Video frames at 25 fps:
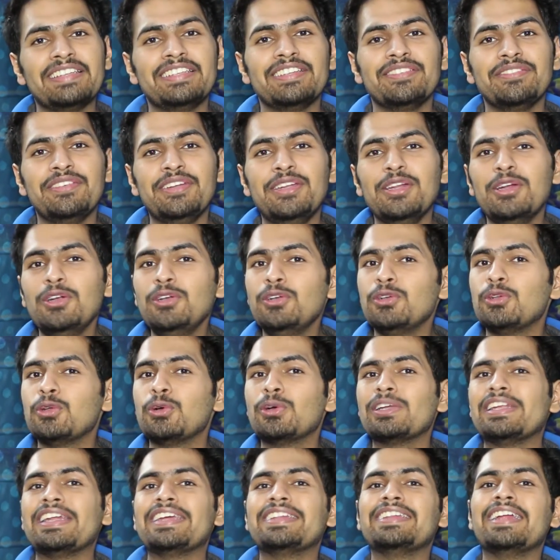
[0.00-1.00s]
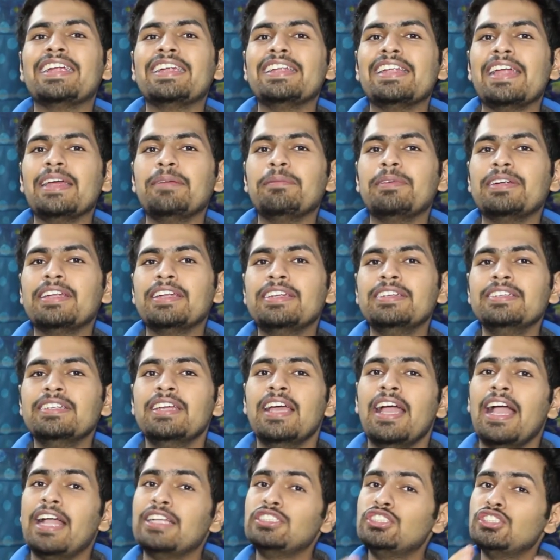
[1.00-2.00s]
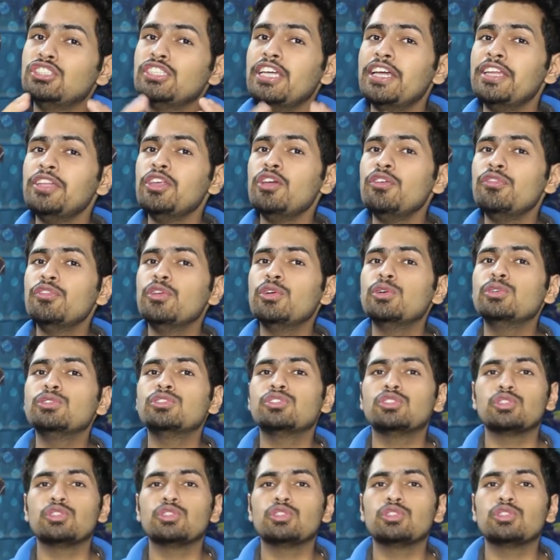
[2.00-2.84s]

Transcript: this video, do click that like button and share your views